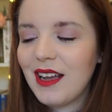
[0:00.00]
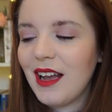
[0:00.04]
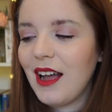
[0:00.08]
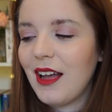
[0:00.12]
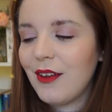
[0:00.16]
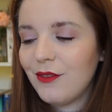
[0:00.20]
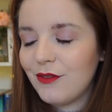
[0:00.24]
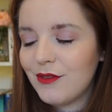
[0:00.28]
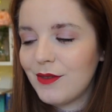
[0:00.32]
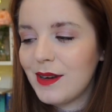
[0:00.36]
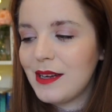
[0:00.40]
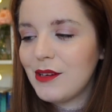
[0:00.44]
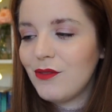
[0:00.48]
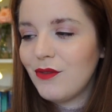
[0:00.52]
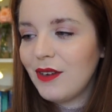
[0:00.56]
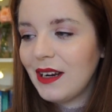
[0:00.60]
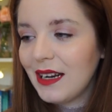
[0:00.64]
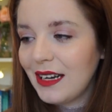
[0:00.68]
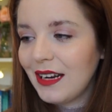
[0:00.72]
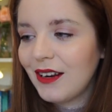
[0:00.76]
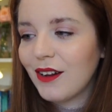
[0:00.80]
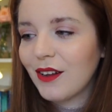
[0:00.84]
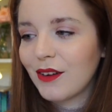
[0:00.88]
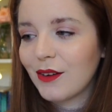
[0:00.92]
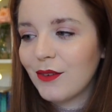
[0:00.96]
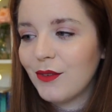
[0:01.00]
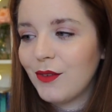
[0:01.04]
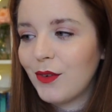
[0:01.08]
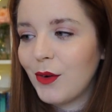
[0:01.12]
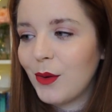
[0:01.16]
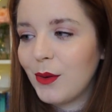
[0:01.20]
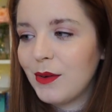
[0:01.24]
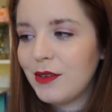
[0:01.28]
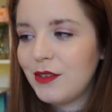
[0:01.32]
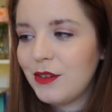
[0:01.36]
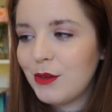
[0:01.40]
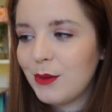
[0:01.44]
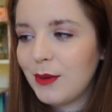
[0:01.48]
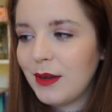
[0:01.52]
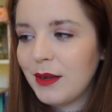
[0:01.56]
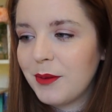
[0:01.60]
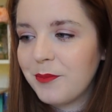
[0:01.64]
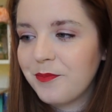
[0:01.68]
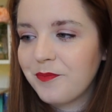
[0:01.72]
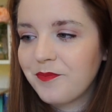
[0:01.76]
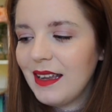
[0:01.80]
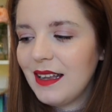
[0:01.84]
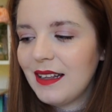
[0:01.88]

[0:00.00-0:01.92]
I've been really looking forward to it.